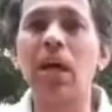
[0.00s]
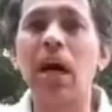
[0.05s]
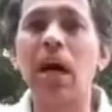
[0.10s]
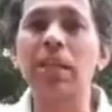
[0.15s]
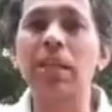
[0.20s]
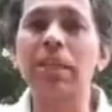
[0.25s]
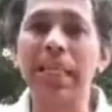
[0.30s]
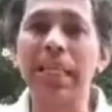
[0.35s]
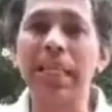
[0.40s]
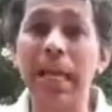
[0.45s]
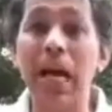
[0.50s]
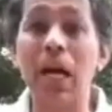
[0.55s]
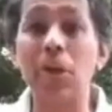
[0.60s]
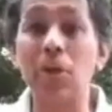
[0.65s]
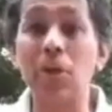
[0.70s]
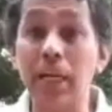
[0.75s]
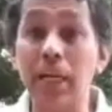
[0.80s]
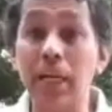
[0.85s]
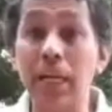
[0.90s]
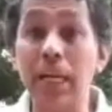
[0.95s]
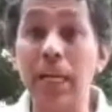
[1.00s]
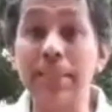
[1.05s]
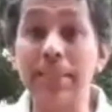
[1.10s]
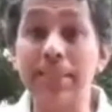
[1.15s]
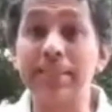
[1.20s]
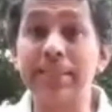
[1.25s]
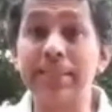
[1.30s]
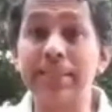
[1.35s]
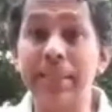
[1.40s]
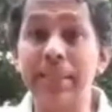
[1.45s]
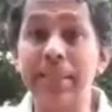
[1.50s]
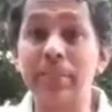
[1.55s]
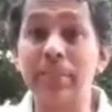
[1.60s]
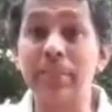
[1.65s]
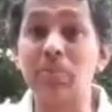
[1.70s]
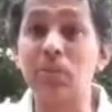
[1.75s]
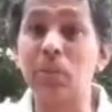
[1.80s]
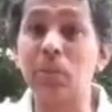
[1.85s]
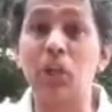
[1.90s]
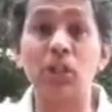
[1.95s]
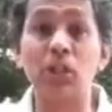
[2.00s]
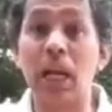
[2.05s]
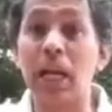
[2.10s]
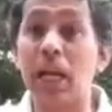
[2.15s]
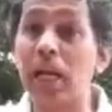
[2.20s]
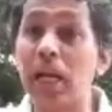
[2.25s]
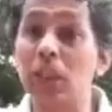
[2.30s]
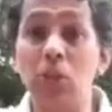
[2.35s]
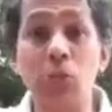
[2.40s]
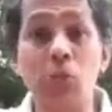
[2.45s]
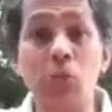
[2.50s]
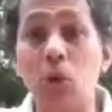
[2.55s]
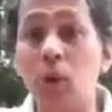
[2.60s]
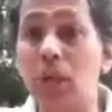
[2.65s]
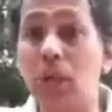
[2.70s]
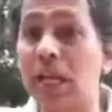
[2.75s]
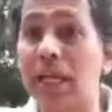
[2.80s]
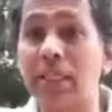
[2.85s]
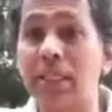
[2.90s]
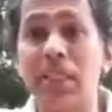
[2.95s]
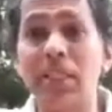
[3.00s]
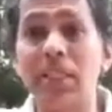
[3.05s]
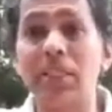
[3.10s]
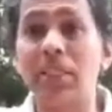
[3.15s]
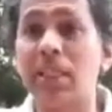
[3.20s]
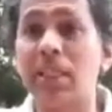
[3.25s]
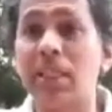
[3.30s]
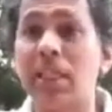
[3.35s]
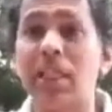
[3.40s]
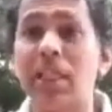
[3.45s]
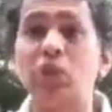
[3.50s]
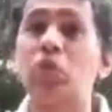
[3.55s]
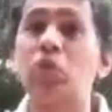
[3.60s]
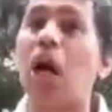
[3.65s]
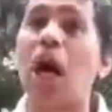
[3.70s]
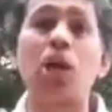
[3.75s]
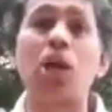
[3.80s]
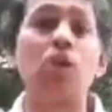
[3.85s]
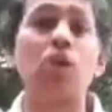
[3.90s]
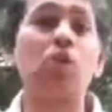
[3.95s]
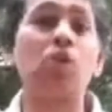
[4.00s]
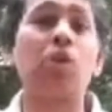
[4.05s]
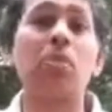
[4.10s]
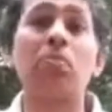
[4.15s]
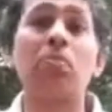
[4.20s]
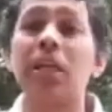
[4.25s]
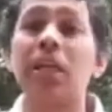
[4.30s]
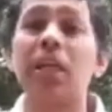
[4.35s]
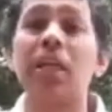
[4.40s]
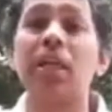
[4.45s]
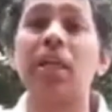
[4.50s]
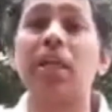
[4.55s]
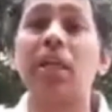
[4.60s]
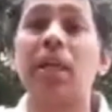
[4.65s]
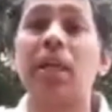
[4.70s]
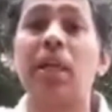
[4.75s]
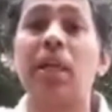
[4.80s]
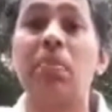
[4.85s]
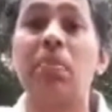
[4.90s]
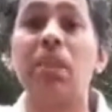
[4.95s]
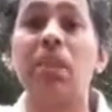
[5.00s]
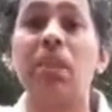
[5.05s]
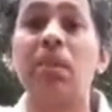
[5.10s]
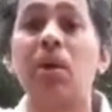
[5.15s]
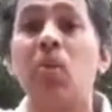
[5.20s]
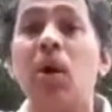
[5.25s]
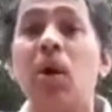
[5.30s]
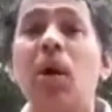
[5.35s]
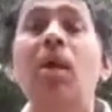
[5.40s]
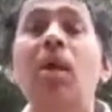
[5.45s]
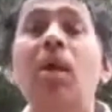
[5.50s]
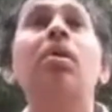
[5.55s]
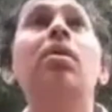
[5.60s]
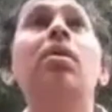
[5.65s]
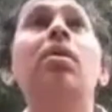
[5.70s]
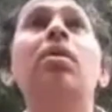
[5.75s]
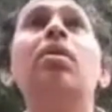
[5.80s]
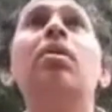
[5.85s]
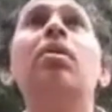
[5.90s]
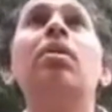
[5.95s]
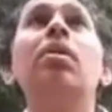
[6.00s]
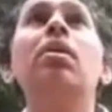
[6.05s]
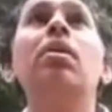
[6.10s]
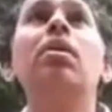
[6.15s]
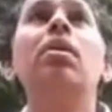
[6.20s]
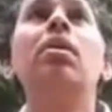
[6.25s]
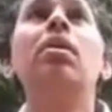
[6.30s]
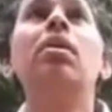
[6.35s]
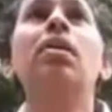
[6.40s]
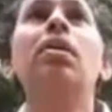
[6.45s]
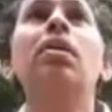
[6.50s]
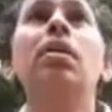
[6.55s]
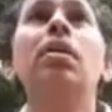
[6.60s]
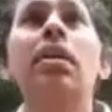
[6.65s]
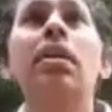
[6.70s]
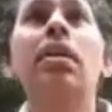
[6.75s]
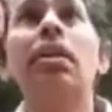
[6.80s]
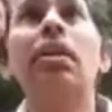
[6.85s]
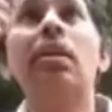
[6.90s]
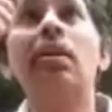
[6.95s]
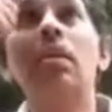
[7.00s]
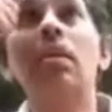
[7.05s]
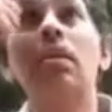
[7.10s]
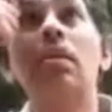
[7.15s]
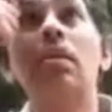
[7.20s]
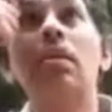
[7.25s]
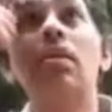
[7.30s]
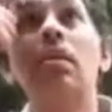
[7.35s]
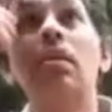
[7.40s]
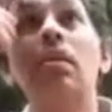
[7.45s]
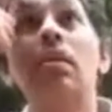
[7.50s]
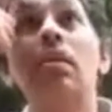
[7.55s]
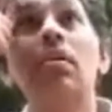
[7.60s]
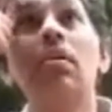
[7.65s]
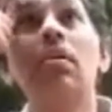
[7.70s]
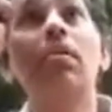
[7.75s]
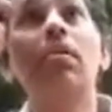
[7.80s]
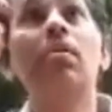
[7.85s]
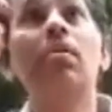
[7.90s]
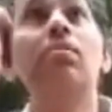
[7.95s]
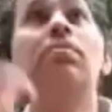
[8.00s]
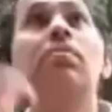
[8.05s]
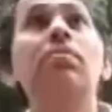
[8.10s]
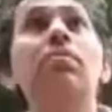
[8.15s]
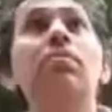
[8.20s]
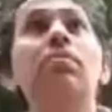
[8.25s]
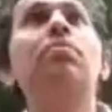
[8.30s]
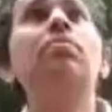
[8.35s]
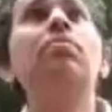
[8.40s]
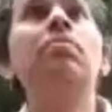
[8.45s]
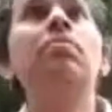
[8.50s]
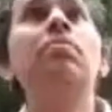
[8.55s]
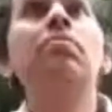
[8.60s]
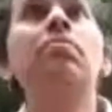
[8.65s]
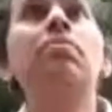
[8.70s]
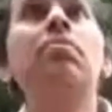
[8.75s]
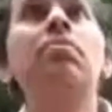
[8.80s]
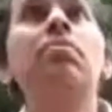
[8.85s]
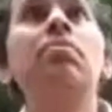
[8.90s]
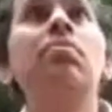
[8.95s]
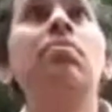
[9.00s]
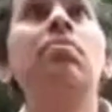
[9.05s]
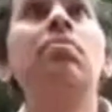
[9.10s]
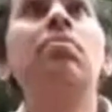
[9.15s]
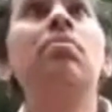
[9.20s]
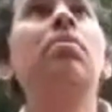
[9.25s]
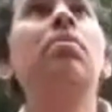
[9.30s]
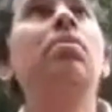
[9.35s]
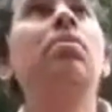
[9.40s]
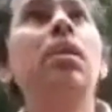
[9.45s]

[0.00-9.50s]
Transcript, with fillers: Anjali, are you really this serious? Because unless you don't get this serious, no, you can't do something incredible in the world. No. Isn't it? No, no. Three more seasons.